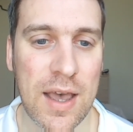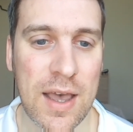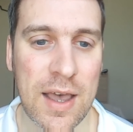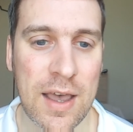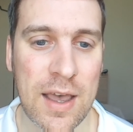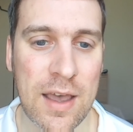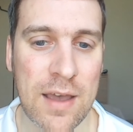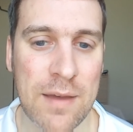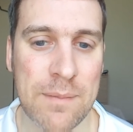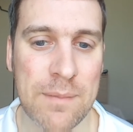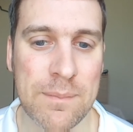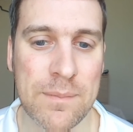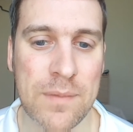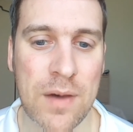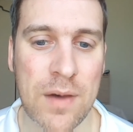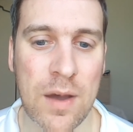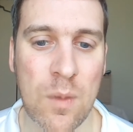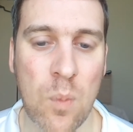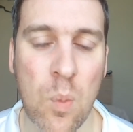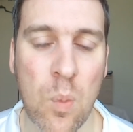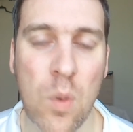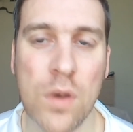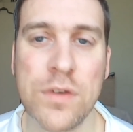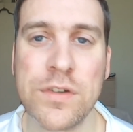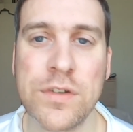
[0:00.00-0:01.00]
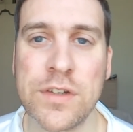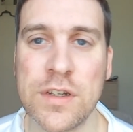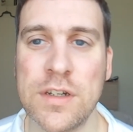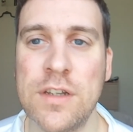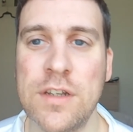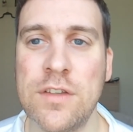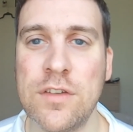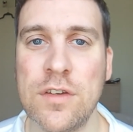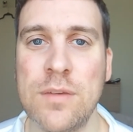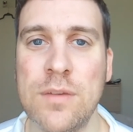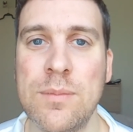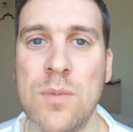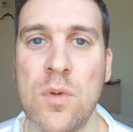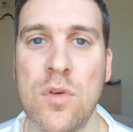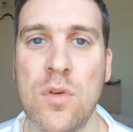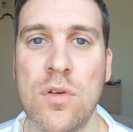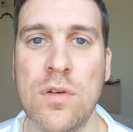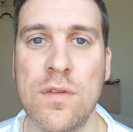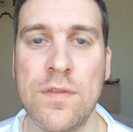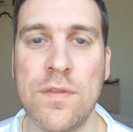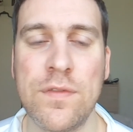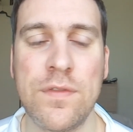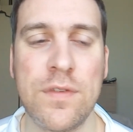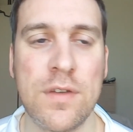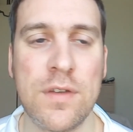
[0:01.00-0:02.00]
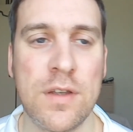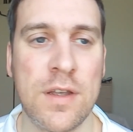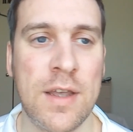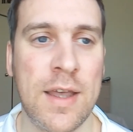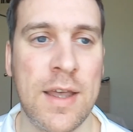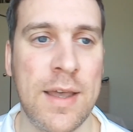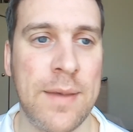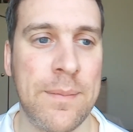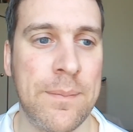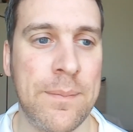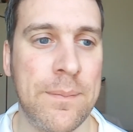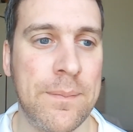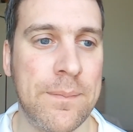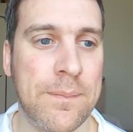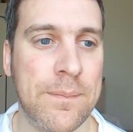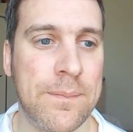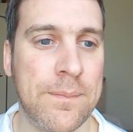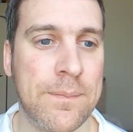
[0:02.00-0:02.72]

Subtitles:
I was going to do more of,